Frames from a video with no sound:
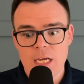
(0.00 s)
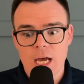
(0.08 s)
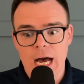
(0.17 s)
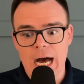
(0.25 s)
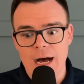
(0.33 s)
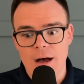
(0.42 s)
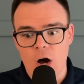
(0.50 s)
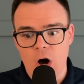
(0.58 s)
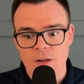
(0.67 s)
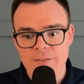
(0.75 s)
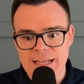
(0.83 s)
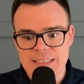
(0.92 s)

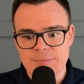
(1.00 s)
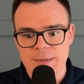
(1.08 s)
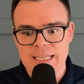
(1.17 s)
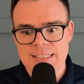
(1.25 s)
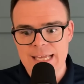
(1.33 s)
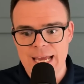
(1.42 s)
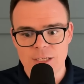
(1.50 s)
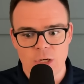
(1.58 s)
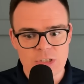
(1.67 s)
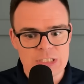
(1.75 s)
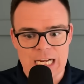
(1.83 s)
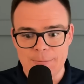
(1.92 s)
All that's being said, he
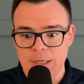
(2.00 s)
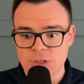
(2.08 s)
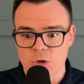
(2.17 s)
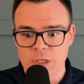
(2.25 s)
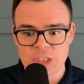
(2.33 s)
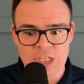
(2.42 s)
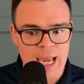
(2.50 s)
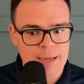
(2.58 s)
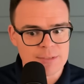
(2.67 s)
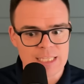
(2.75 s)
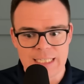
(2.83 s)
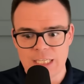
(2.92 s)
also talked about Jordan
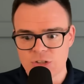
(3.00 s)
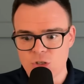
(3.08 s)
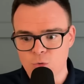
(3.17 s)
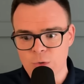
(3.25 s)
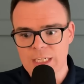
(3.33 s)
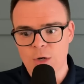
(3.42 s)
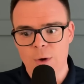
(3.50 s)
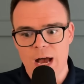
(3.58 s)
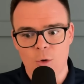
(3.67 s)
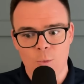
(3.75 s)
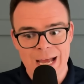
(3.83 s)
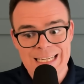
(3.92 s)
James, said he'll do really
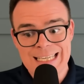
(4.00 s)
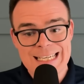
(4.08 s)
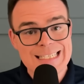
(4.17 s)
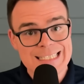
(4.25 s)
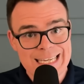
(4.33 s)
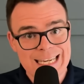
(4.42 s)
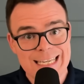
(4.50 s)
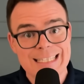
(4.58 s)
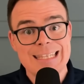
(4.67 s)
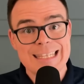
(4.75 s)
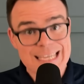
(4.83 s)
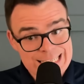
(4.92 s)
well when he's
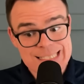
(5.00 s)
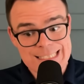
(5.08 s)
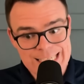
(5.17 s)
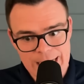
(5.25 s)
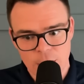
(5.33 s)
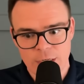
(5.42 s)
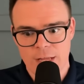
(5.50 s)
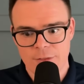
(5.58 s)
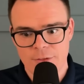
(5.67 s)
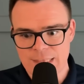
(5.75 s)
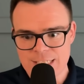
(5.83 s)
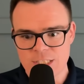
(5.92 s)
needed this year,
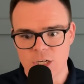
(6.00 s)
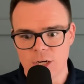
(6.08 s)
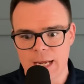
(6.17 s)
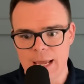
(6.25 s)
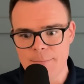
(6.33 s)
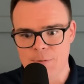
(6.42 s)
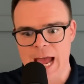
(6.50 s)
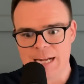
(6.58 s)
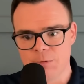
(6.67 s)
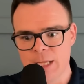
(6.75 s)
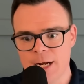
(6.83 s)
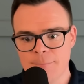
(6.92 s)
another this year impact
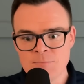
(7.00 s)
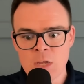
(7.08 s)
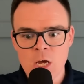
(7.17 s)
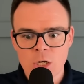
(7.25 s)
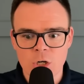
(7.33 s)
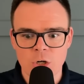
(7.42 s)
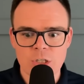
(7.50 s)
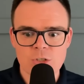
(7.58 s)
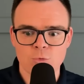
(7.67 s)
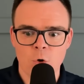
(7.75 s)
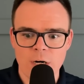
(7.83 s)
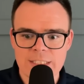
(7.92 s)
player. Curtis
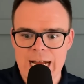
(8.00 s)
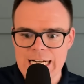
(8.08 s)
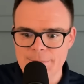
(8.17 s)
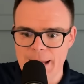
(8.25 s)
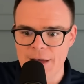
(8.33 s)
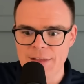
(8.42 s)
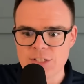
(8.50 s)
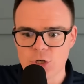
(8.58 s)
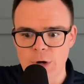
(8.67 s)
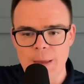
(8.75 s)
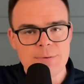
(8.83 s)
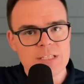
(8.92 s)
Rourke talked about how that's a
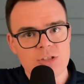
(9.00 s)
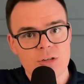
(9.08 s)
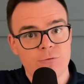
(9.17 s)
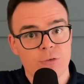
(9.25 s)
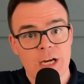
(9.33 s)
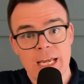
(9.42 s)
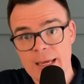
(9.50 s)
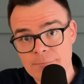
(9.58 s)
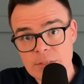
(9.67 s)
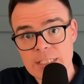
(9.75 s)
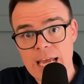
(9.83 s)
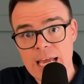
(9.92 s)
great position for
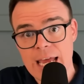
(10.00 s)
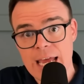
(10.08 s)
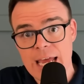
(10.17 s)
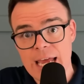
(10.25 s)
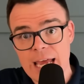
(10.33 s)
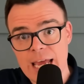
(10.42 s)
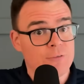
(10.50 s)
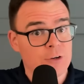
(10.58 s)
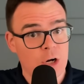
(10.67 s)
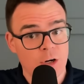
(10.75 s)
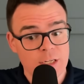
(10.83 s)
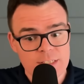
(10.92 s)
him to end up, so it's great for
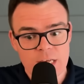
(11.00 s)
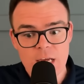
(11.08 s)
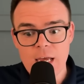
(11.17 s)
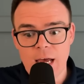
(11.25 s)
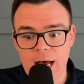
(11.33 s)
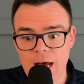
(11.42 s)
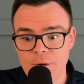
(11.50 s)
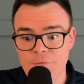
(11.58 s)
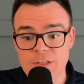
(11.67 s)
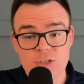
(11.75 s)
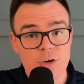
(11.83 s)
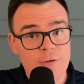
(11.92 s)
Curtis. If
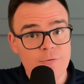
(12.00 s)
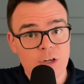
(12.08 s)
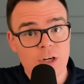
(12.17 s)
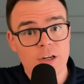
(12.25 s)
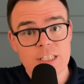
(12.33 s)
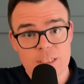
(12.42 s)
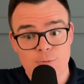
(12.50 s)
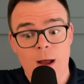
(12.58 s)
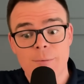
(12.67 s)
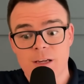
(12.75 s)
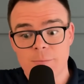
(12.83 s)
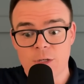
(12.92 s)
it's great for Curtis, it's
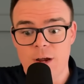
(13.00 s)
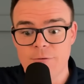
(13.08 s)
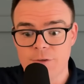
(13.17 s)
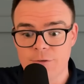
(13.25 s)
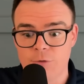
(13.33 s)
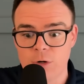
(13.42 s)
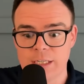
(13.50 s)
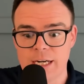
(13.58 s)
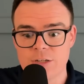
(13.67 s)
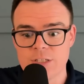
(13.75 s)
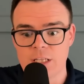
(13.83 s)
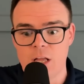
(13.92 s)
probably going to be great for the
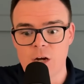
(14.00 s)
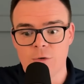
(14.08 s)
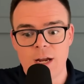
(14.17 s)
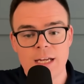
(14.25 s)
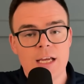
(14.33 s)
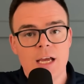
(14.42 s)
49ers in the long run.